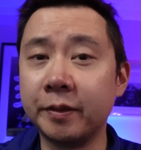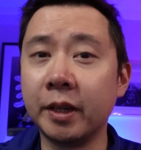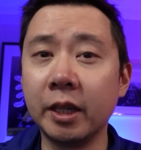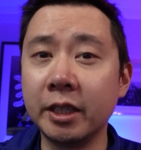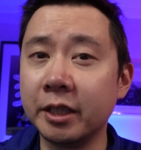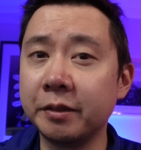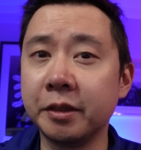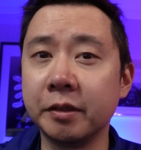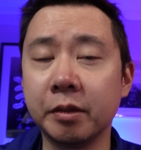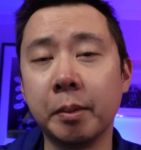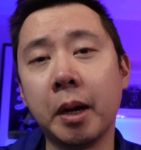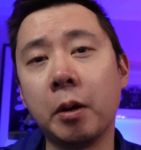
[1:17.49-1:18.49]
very different
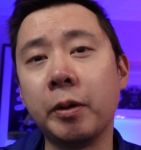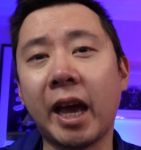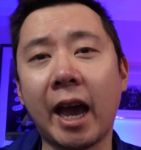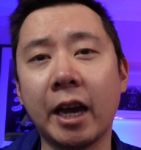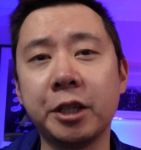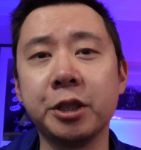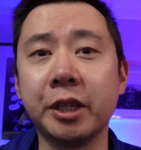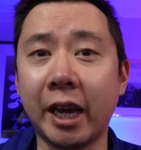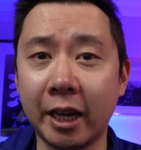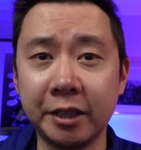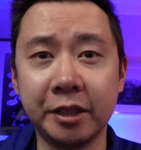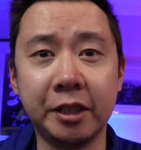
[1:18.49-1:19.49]
from how we actually
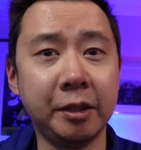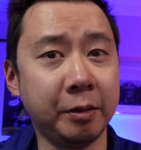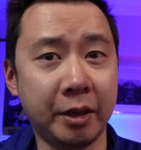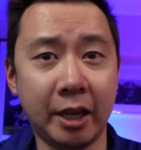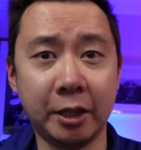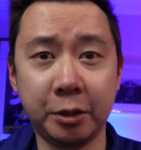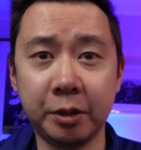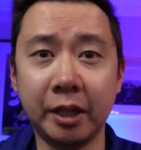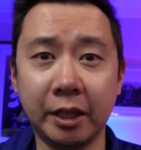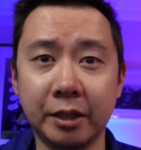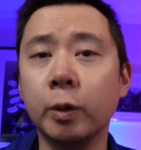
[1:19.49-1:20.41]
execute that trait.